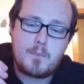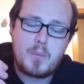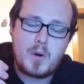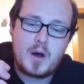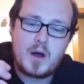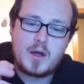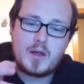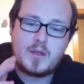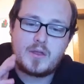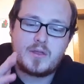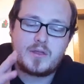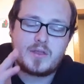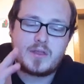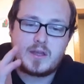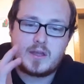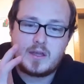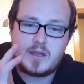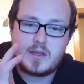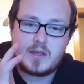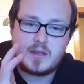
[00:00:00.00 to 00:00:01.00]
but
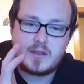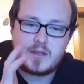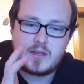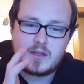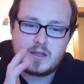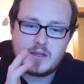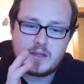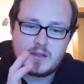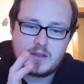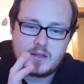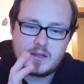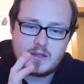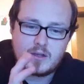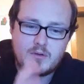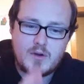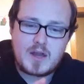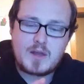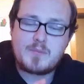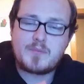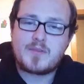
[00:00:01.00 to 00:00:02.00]
the
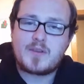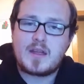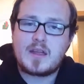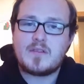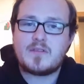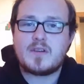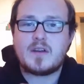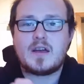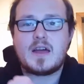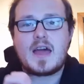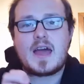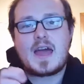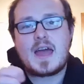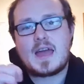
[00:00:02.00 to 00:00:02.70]
grape flavour